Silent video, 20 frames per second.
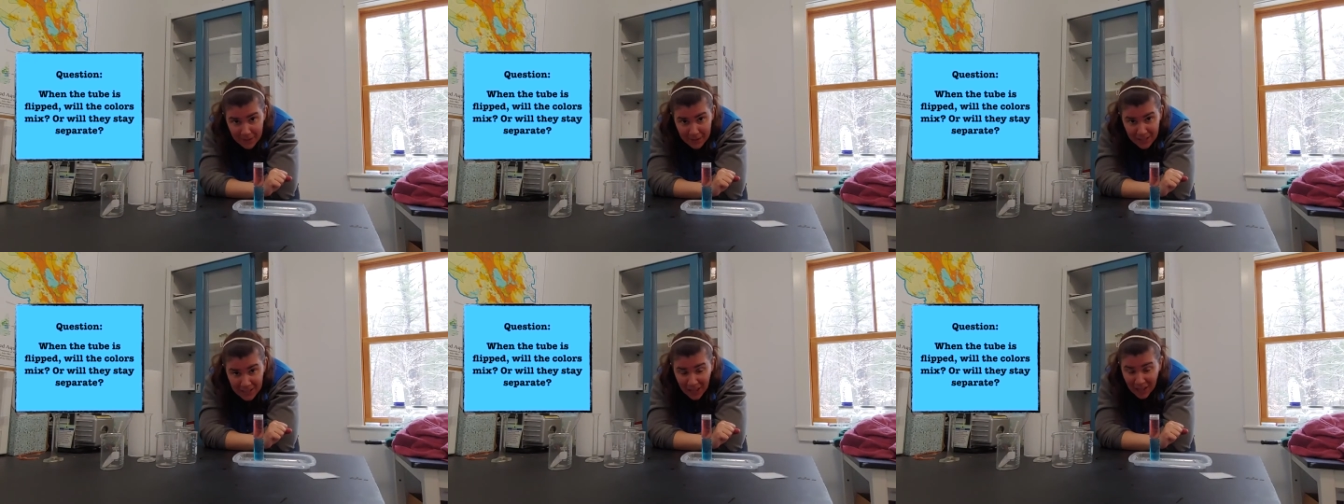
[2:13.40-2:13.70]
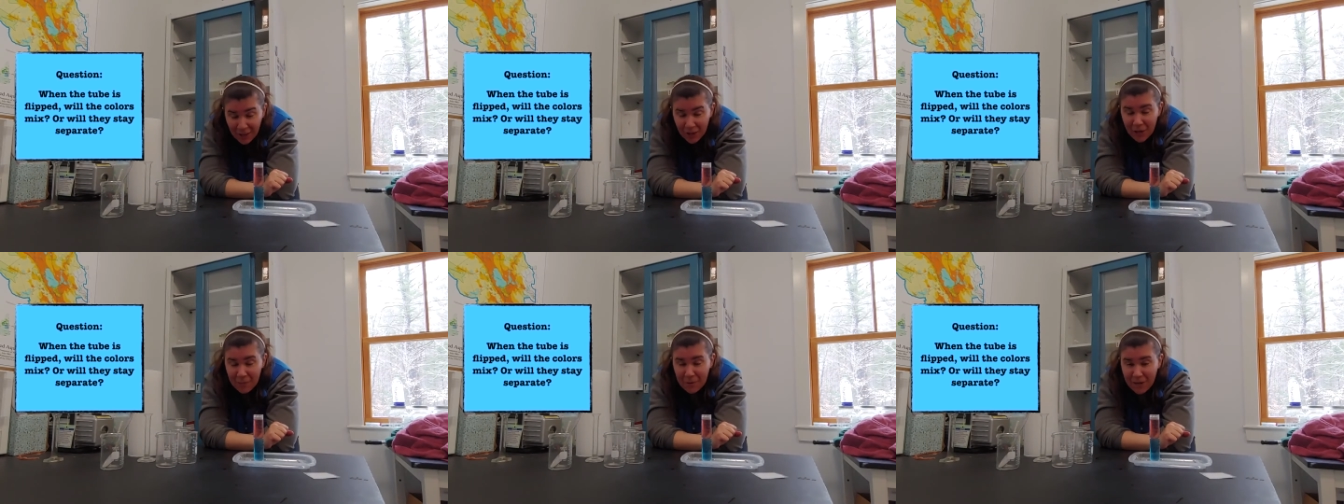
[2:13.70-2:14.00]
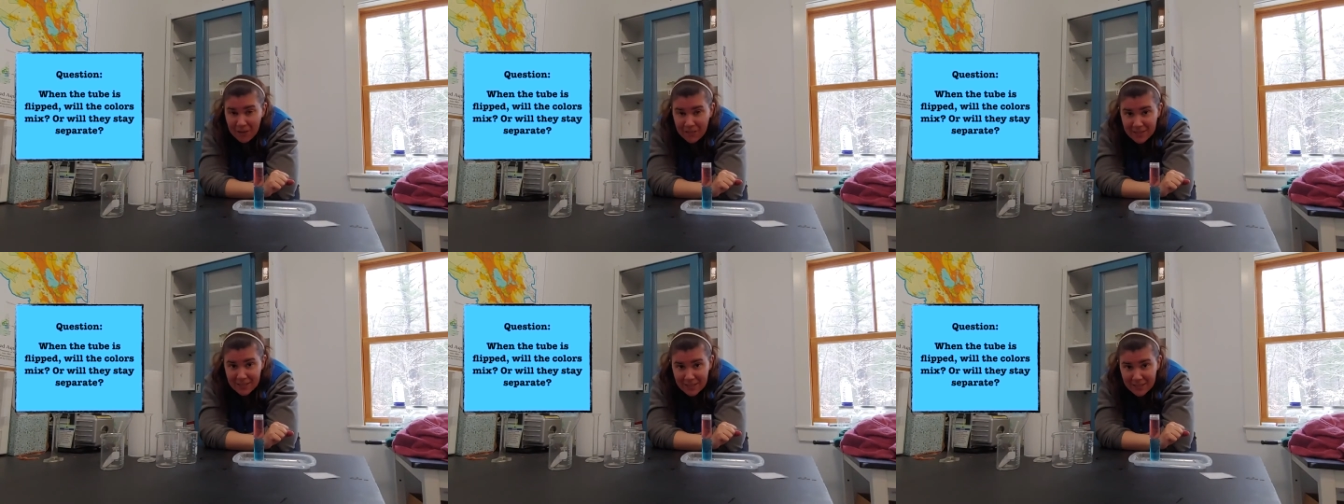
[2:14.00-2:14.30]
Got your
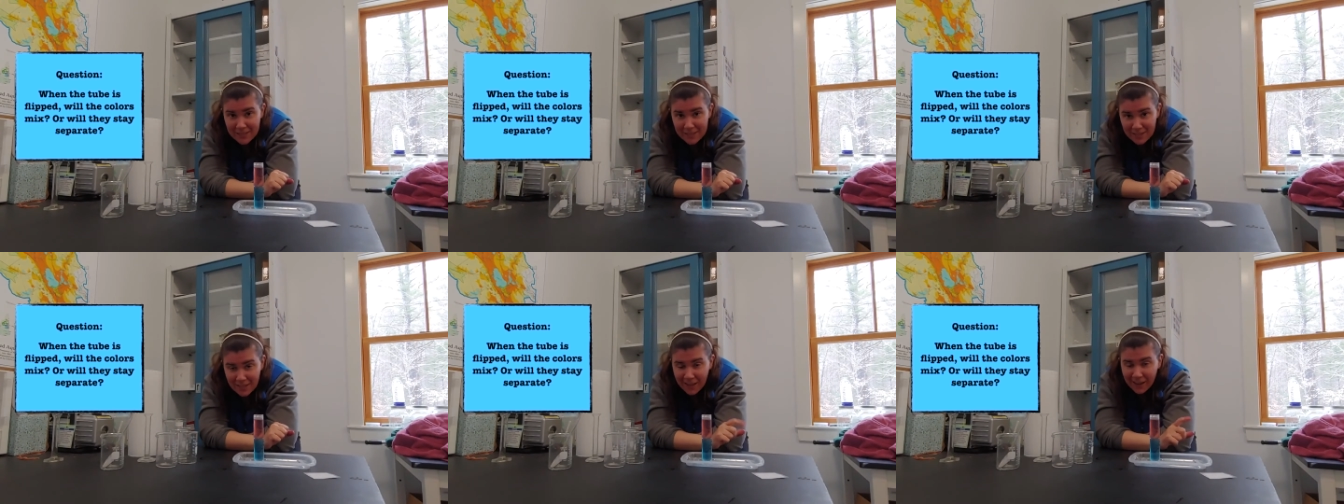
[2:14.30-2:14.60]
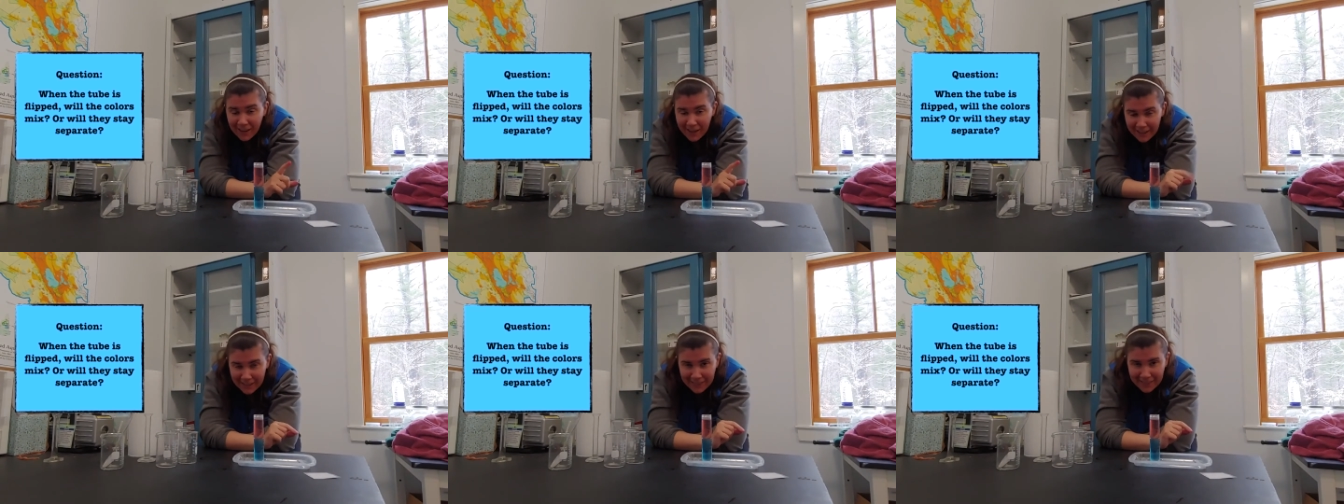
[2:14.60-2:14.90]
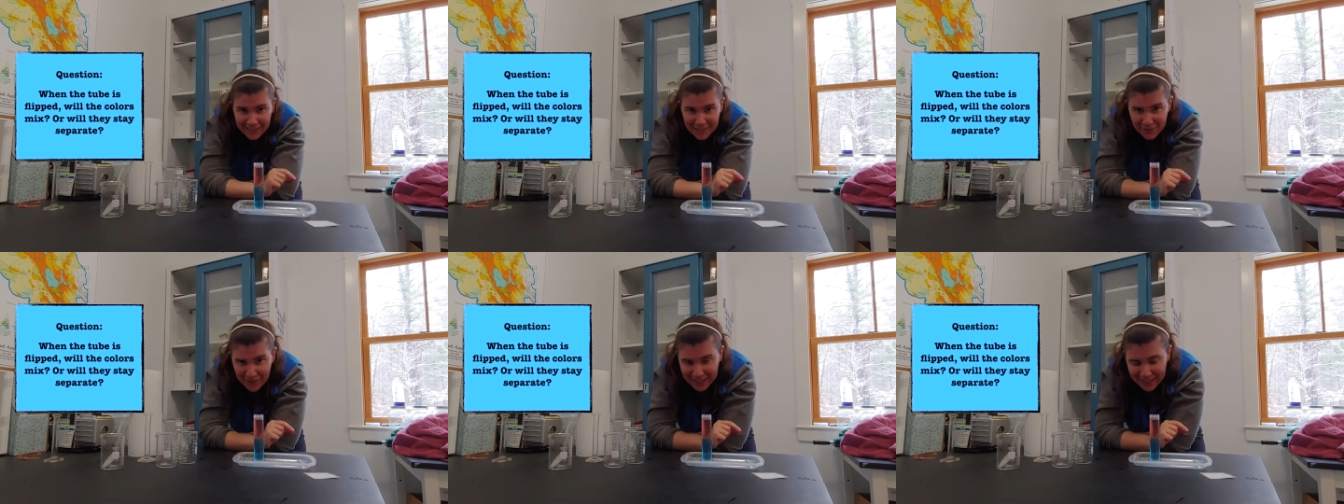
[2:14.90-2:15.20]
hypothesis? All right,
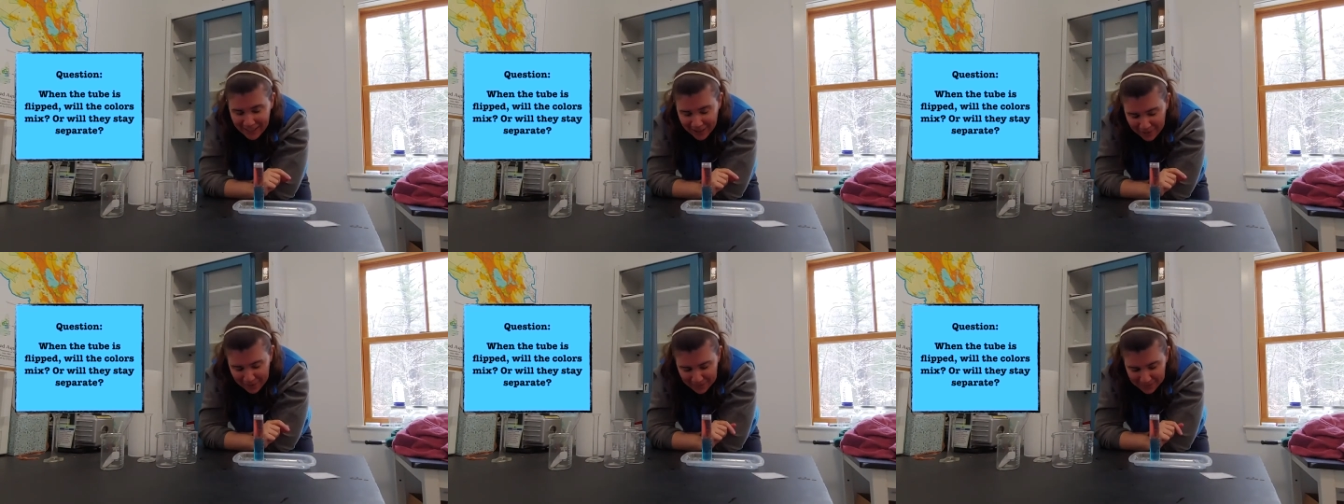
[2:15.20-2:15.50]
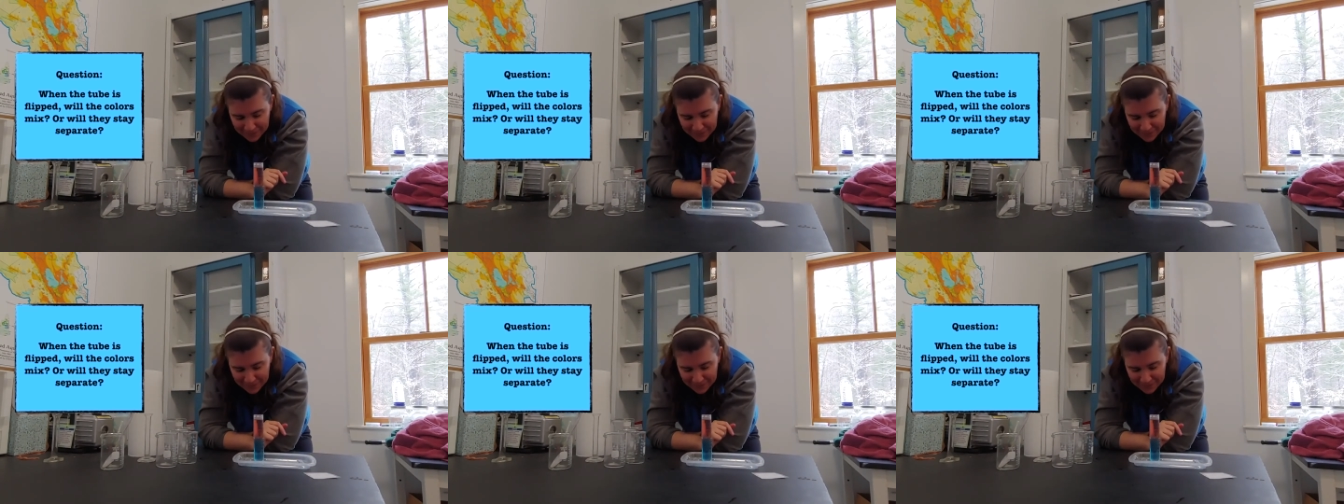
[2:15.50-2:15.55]
let's find out.